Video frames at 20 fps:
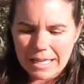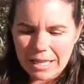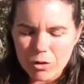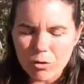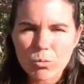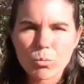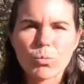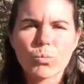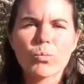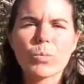
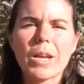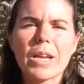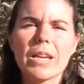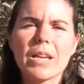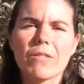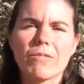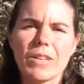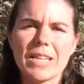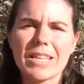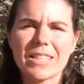get rid
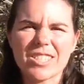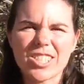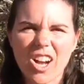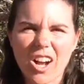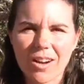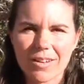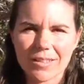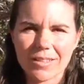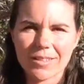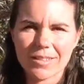of any
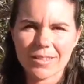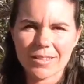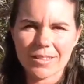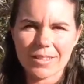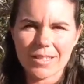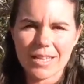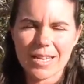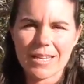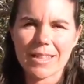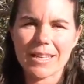
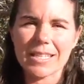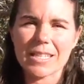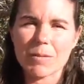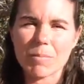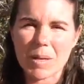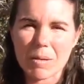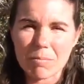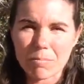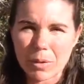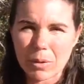toxicity that
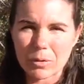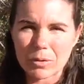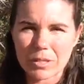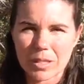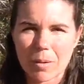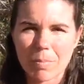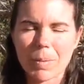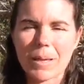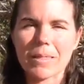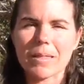has been
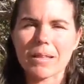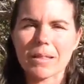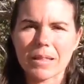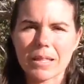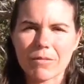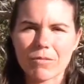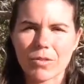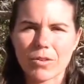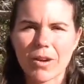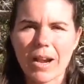built up in the
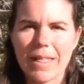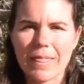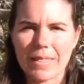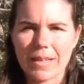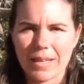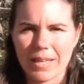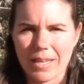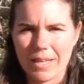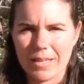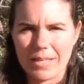liver and
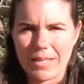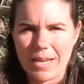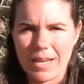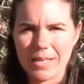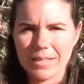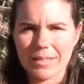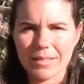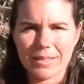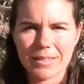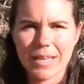the
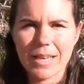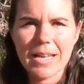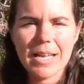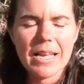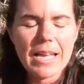kidneys.